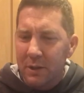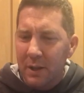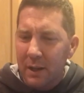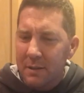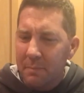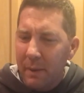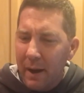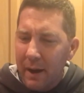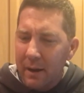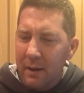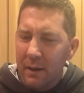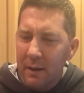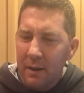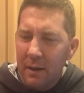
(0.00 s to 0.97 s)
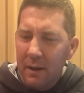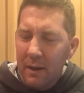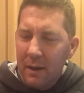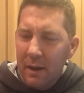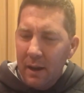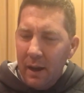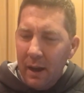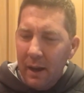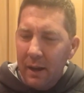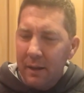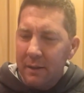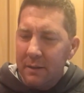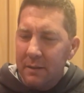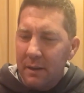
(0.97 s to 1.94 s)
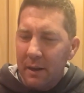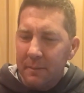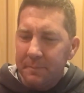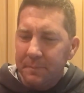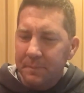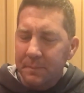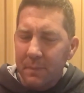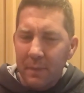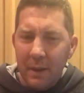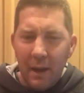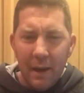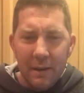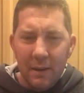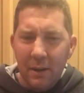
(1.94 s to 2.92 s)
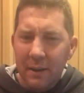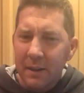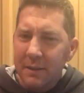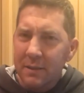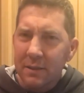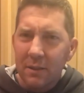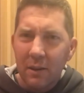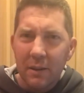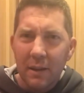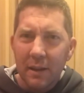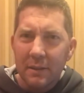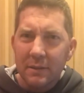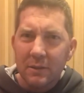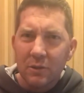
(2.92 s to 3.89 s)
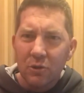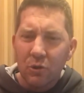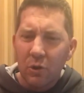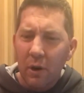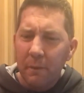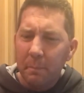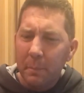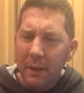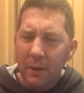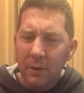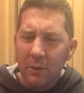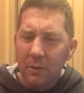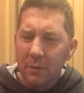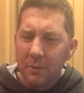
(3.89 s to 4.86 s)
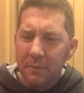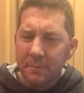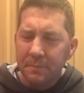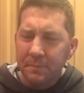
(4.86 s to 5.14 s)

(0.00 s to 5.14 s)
taste back, and like it's got that tropical